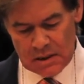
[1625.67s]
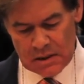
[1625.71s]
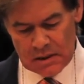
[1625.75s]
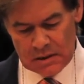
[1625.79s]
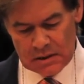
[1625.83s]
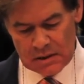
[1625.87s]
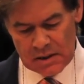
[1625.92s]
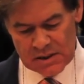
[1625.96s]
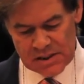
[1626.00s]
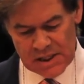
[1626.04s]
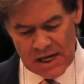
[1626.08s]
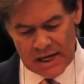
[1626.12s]

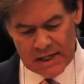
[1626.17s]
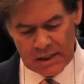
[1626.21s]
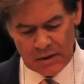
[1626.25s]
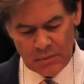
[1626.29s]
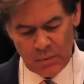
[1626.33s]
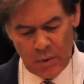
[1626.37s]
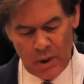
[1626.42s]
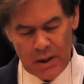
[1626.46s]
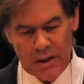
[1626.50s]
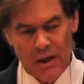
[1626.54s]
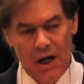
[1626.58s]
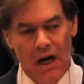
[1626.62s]
The second
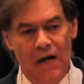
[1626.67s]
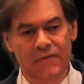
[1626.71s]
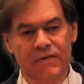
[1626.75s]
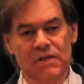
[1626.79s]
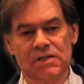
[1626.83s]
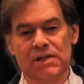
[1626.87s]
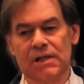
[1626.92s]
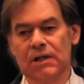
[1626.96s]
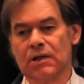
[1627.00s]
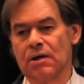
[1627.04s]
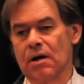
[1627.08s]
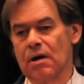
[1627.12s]
one,
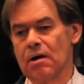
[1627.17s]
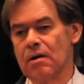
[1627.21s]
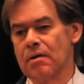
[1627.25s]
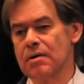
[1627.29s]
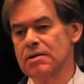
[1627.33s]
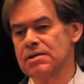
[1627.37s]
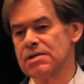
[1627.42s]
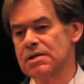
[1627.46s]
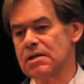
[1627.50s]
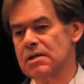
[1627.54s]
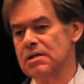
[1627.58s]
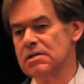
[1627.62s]
obviously,
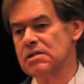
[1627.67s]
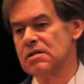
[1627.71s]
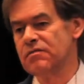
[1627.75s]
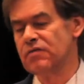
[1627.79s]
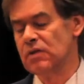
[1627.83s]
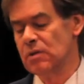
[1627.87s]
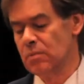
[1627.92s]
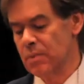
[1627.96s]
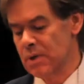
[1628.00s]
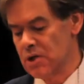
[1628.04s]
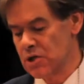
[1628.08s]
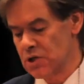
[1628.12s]
currencies. If you
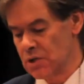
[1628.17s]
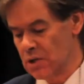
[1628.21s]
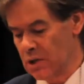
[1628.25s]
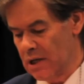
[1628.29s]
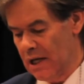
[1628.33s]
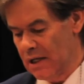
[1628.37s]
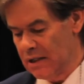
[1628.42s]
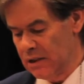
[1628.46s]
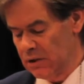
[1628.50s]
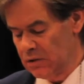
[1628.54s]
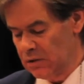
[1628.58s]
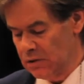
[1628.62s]
wish to
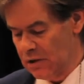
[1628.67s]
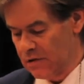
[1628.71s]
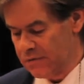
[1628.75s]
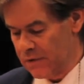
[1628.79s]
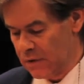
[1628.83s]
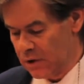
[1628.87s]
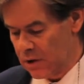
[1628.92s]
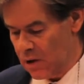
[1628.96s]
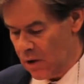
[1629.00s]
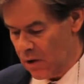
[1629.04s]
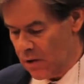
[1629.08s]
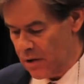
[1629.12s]
get into
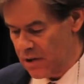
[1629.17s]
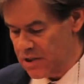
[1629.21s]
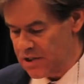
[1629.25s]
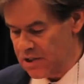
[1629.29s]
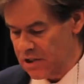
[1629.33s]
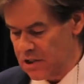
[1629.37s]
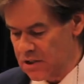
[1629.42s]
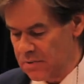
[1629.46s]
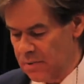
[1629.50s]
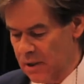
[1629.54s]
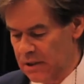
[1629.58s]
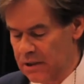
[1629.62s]
different
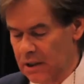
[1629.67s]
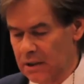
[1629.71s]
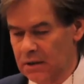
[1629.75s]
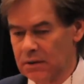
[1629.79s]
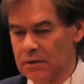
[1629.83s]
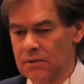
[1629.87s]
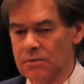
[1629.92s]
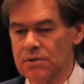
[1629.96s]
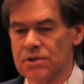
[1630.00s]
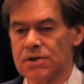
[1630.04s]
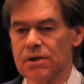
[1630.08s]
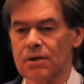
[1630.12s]
currencies, well, then
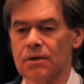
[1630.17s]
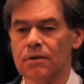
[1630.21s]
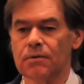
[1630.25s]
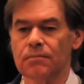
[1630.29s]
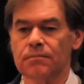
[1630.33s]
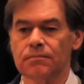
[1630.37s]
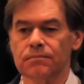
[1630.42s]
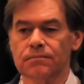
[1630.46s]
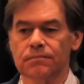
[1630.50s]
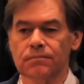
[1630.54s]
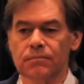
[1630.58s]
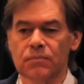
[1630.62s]
do so.
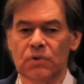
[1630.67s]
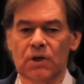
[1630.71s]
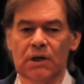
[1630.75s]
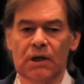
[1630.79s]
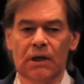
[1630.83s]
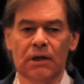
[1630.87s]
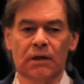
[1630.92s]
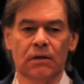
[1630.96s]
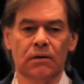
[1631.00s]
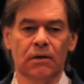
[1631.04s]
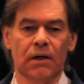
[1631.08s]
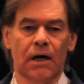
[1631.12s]
You can
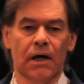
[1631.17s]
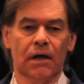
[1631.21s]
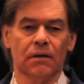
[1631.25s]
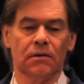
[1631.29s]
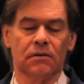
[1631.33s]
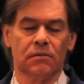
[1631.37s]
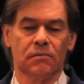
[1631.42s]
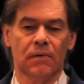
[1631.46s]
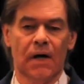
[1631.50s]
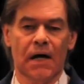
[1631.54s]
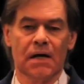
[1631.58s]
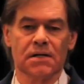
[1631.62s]
do that
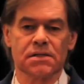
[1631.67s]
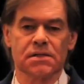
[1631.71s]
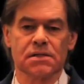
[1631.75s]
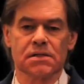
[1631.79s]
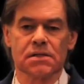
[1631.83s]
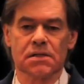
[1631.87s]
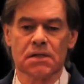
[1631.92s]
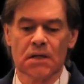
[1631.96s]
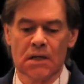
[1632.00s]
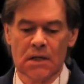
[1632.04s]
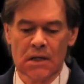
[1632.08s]
through us.